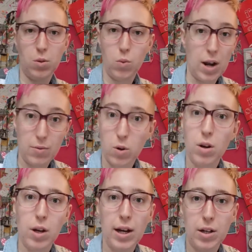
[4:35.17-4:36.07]

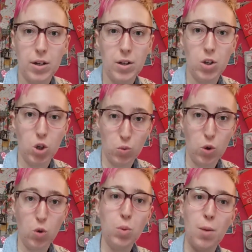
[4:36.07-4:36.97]
whatever in a
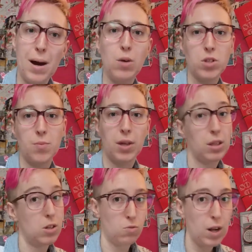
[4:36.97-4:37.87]
group about something
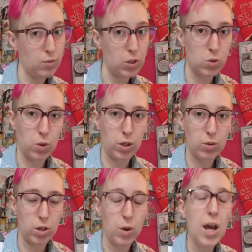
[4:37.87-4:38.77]
that is relevant to what you
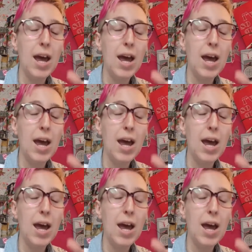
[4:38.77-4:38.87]
do